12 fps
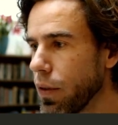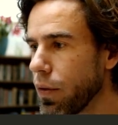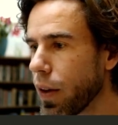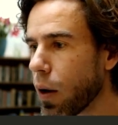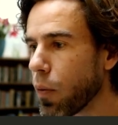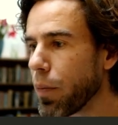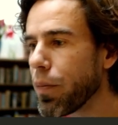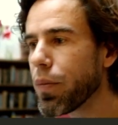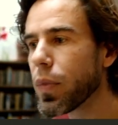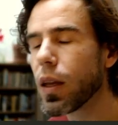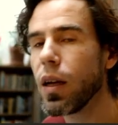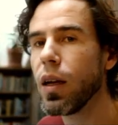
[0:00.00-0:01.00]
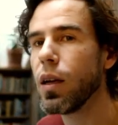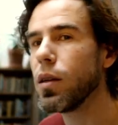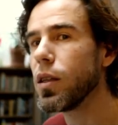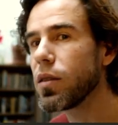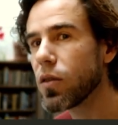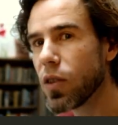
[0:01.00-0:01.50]
Now,
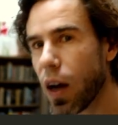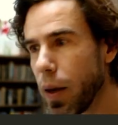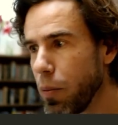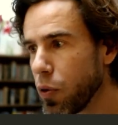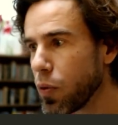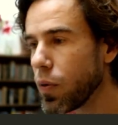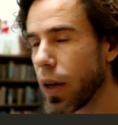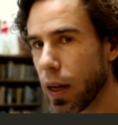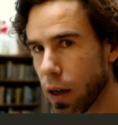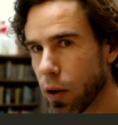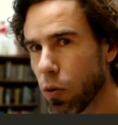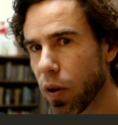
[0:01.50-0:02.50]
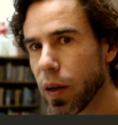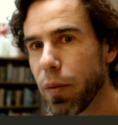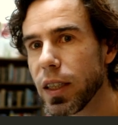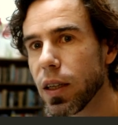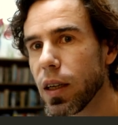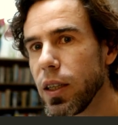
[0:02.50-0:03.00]
the type, and I already
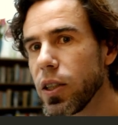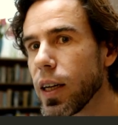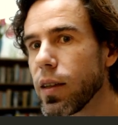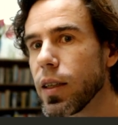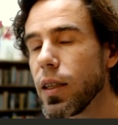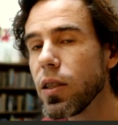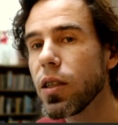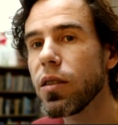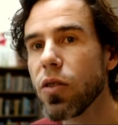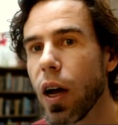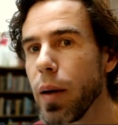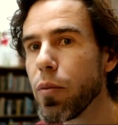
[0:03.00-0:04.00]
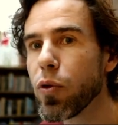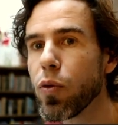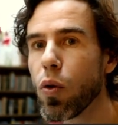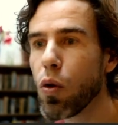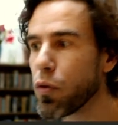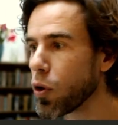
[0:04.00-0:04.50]
basically said this, the type
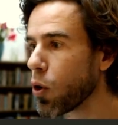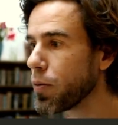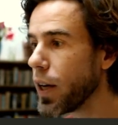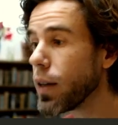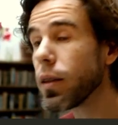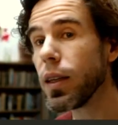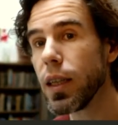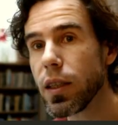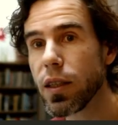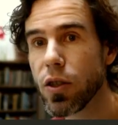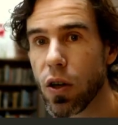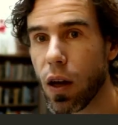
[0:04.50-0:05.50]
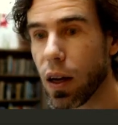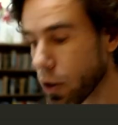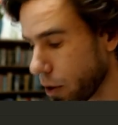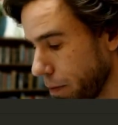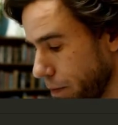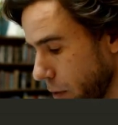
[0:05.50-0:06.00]
of an object is its
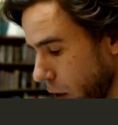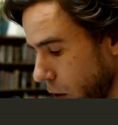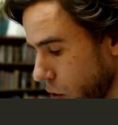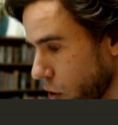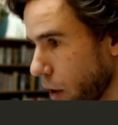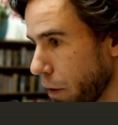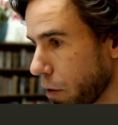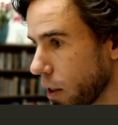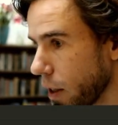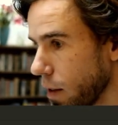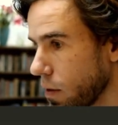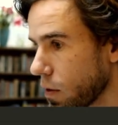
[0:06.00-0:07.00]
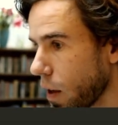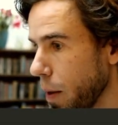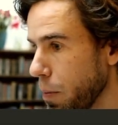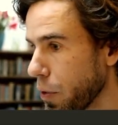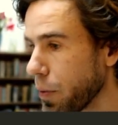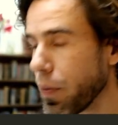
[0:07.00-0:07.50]
class. So if I say
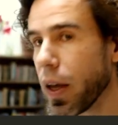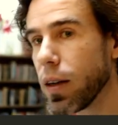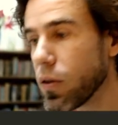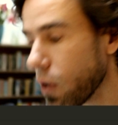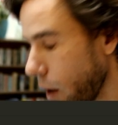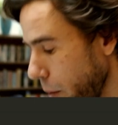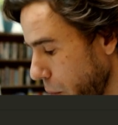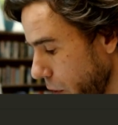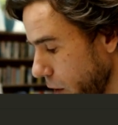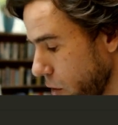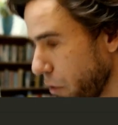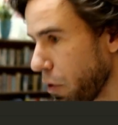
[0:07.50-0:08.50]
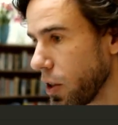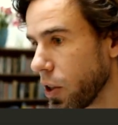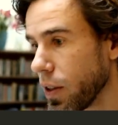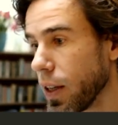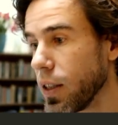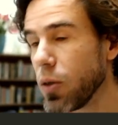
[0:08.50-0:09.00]
type, and type is a
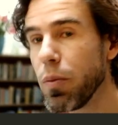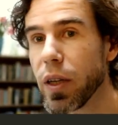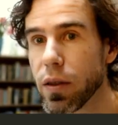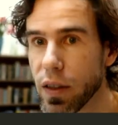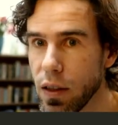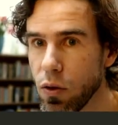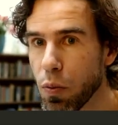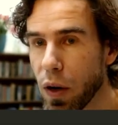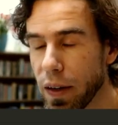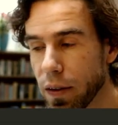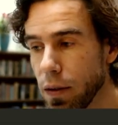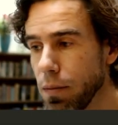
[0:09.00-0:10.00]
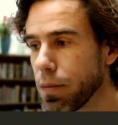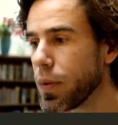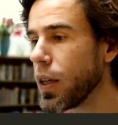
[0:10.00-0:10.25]
function that is built into Python.